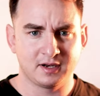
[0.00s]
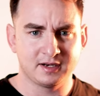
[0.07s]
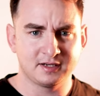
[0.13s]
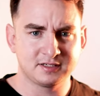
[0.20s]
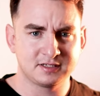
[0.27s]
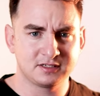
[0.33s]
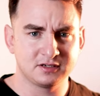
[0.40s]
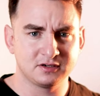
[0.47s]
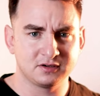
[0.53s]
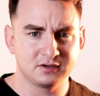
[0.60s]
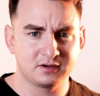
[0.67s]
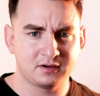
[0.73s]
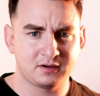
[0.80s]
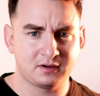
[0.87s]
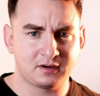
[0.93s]
And it's still
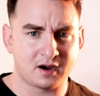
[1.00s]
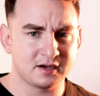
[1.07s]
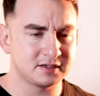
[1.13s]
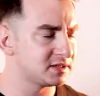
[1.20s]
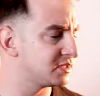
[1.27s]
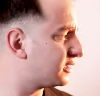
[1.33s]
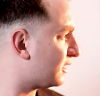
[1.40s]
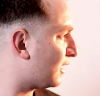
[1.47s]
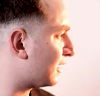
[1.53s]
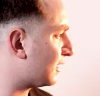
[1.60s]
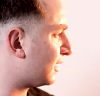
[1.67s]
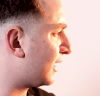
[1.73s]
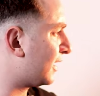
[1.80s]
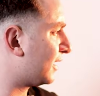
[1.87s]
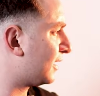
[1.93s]
causing a lot
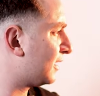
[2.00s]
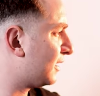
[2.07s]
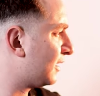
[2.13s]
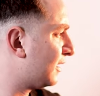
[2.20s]
of light.